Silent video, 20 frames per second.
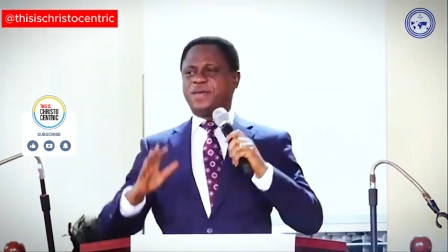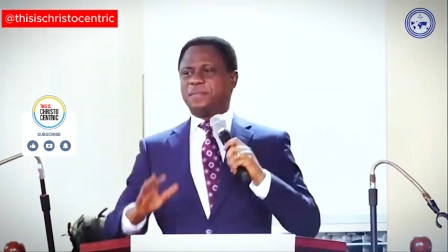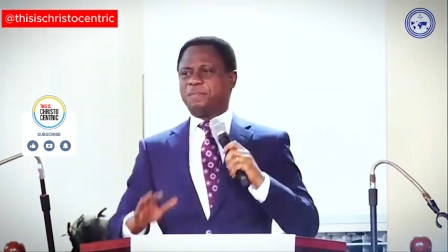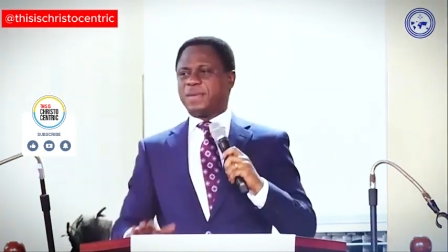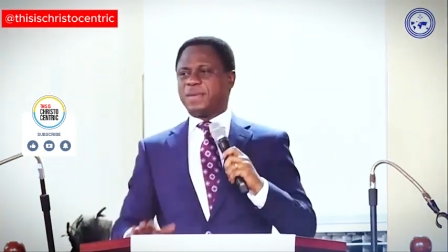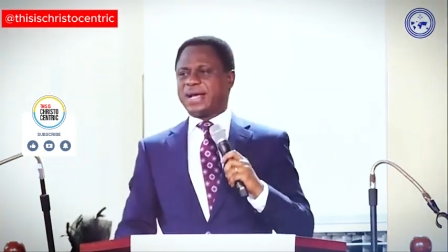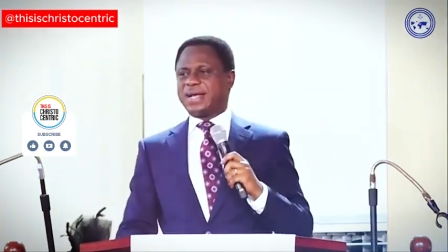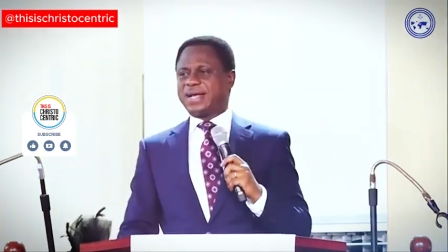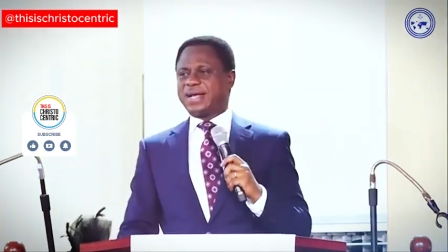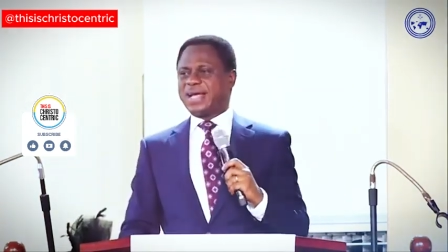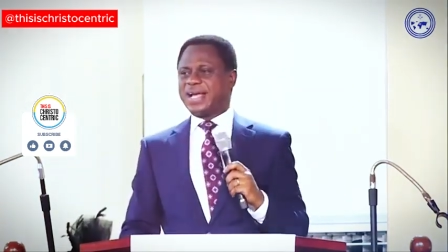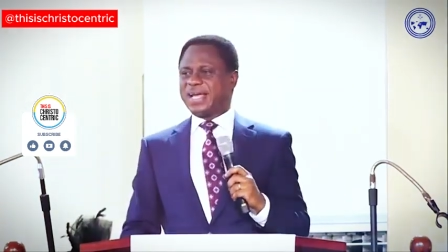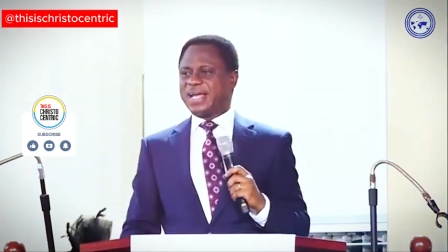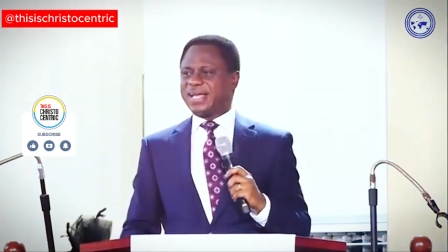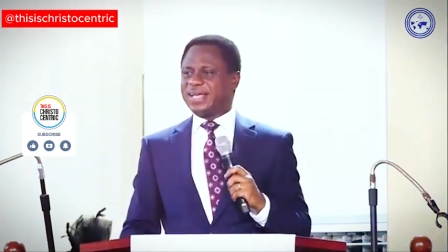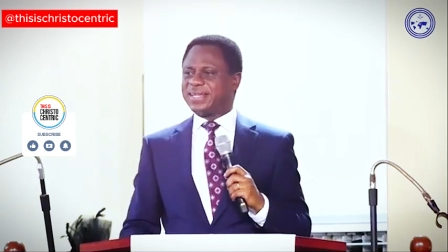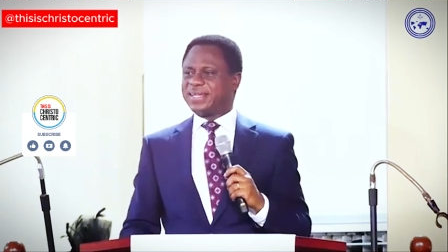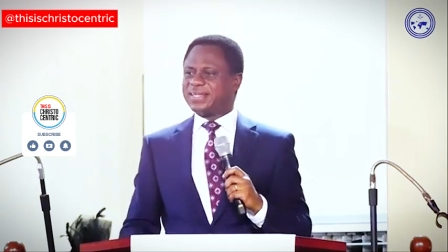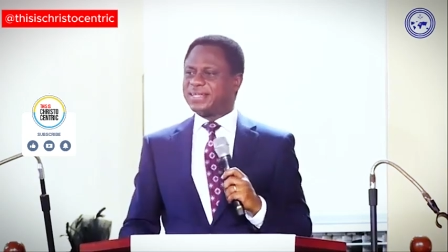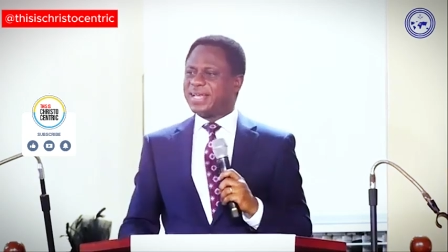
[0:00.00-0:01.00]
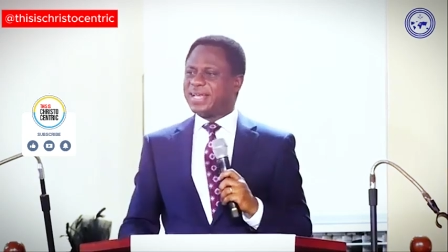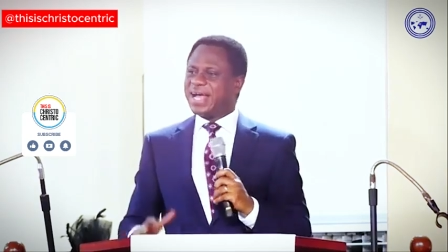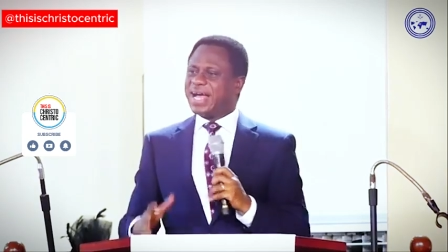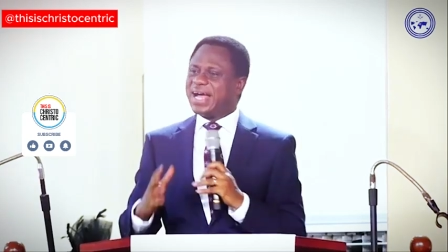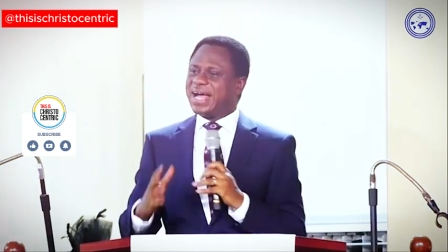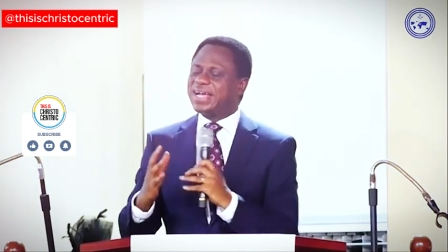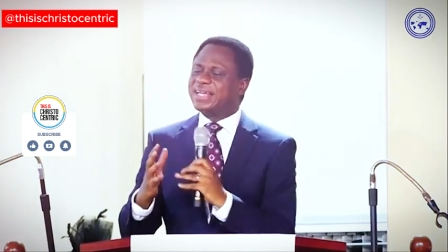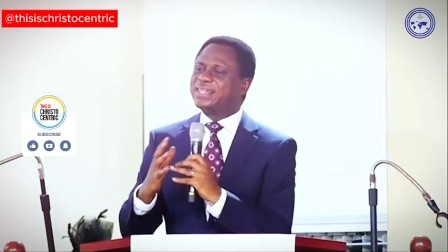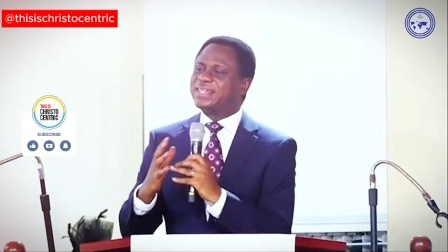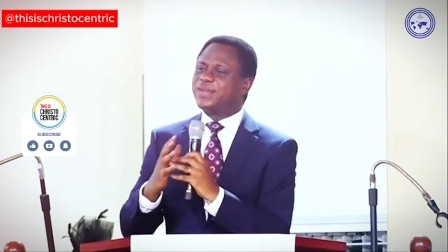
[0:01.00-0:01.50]
mankind
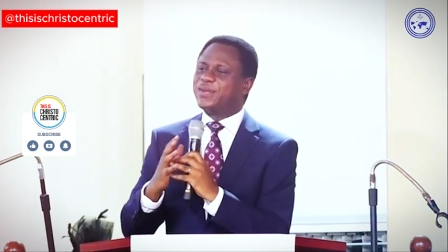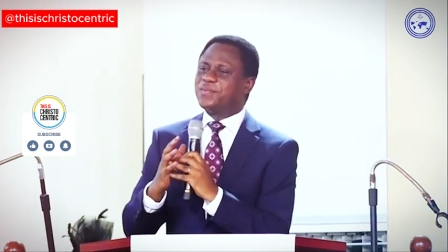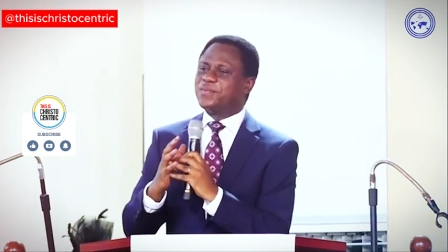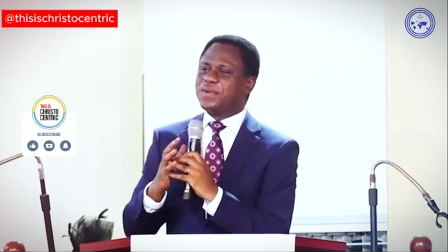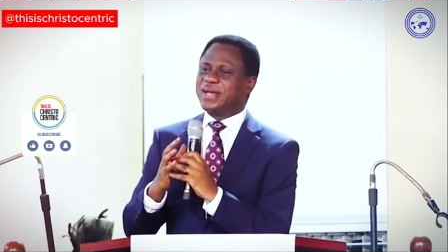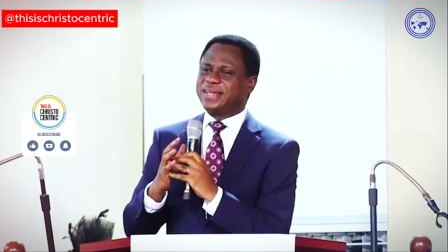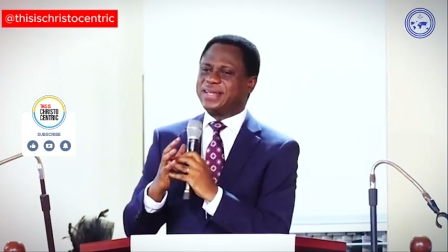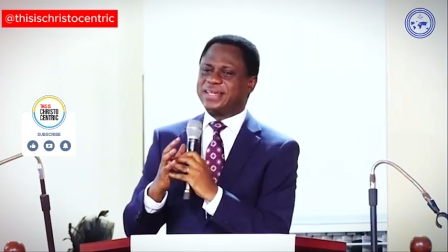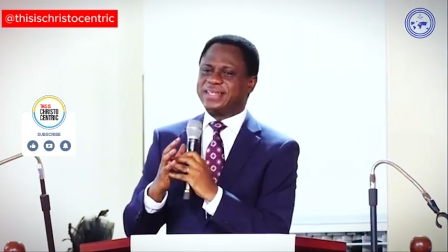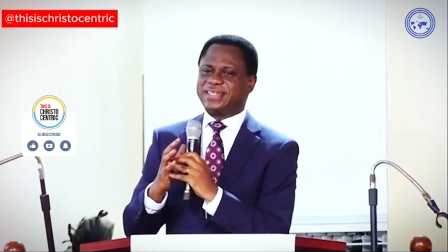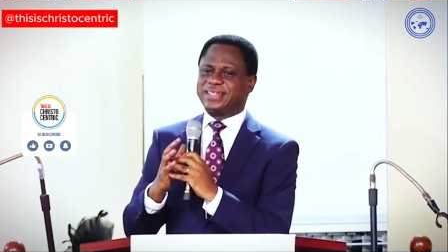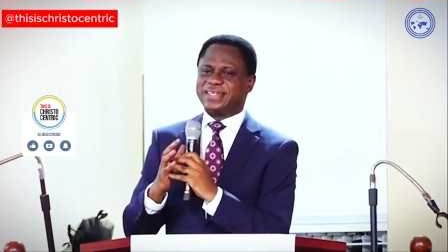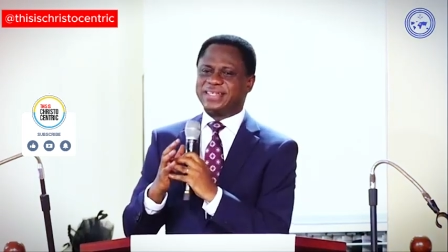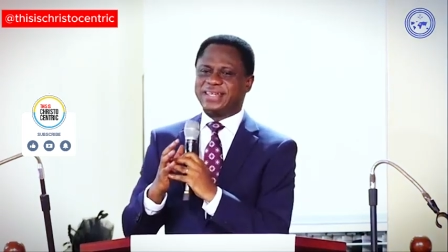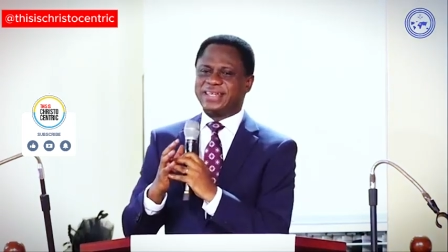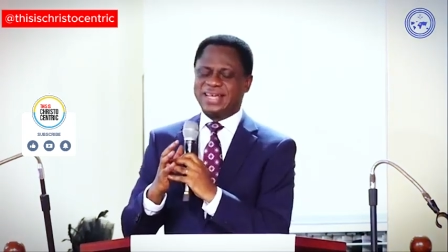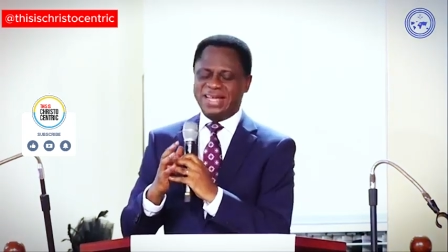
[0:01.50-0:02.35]
and humanity.